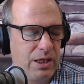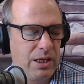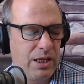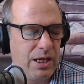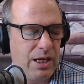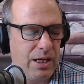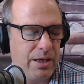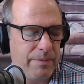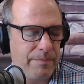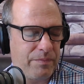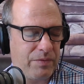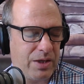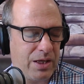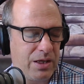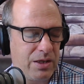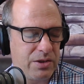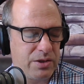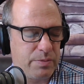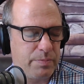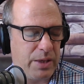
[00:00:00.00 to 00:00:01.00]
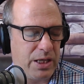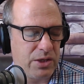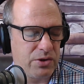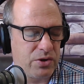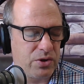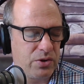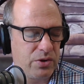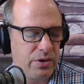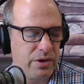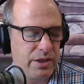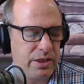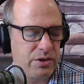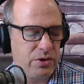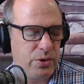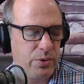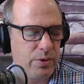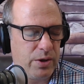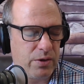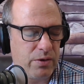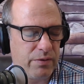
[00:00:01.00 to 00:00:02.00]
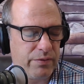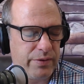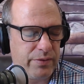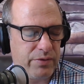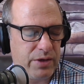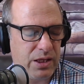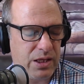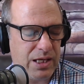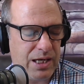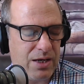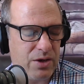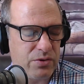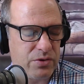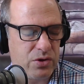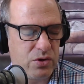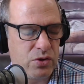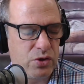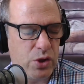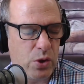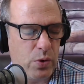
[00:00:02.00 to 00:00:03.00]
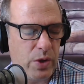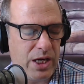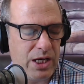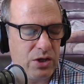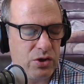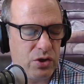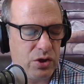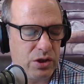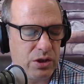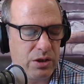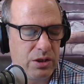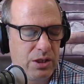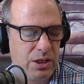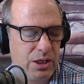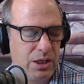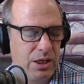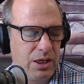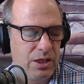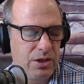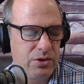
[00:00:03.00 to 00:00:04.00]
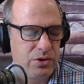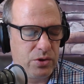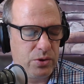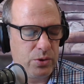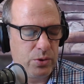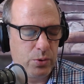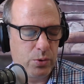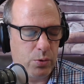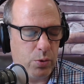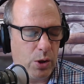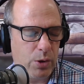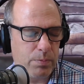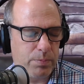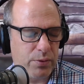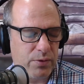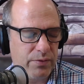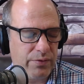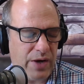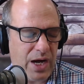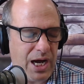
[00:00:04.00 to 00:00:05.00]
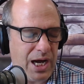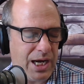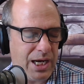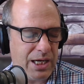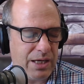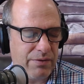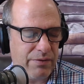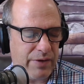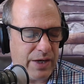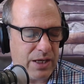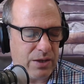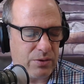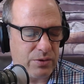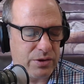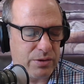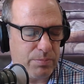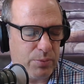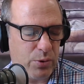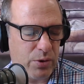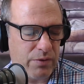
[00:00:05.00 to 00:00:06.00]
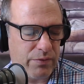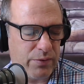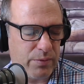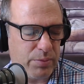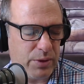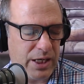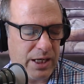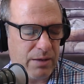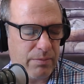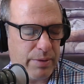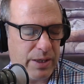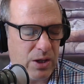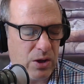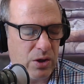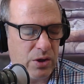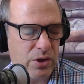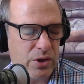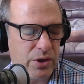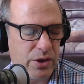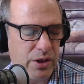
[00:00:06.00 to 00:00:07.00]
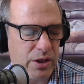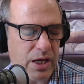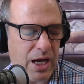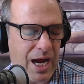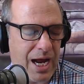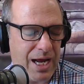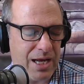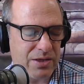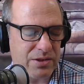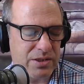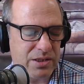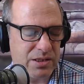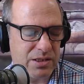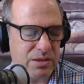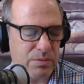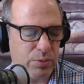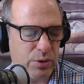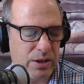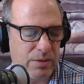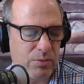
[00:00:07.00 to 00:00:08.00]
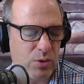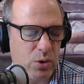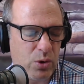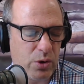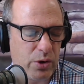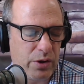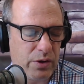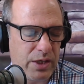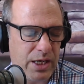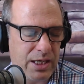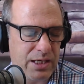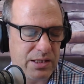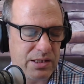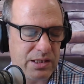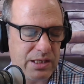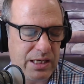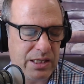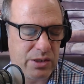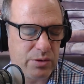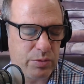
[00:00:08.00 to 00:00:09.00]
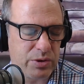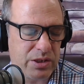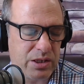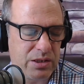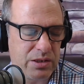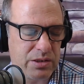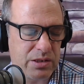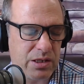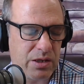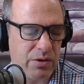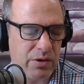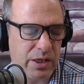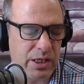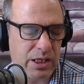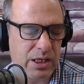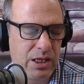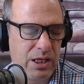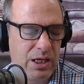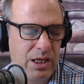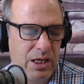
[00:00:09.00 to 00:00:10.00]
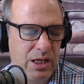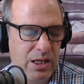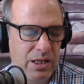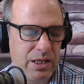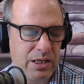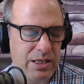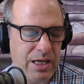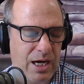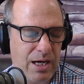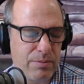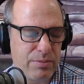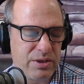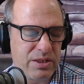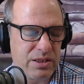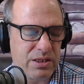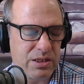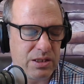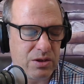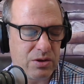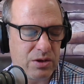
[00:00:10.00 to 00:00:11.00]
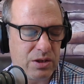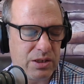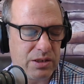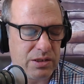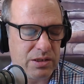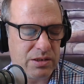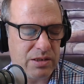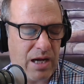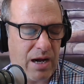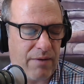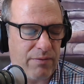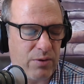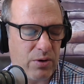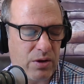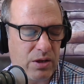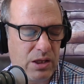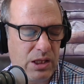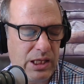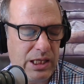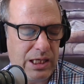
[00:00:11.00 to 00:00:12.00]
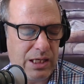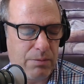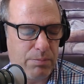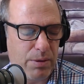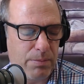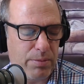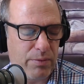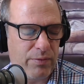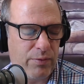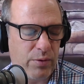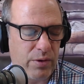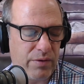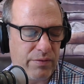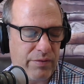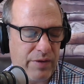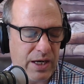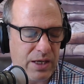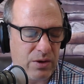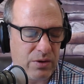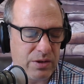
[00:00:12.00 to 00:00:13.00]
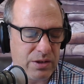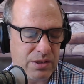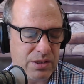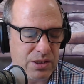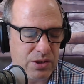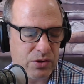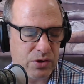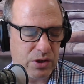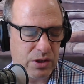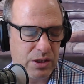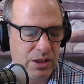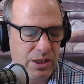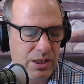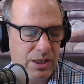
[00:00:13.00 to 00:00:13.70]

uh, sponsored the 250,000 donation to, quote, provide vital support for Planned Parenthood as the Supreme Court of the United States was considering the Dobbs decision. This is after the leak, but before the final decision.